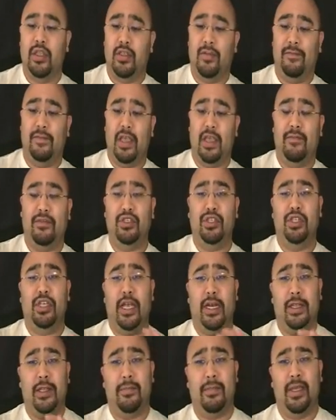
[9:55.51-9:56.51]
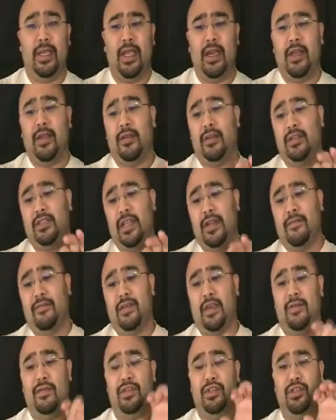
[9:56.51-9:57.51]
The flavors you get at the beginning are the same
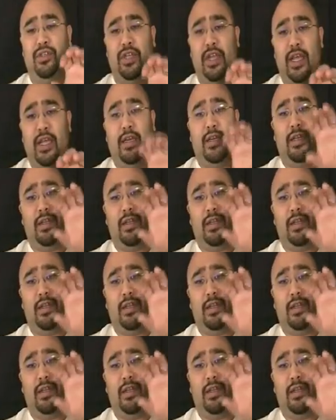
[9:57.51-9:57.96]
flavors you get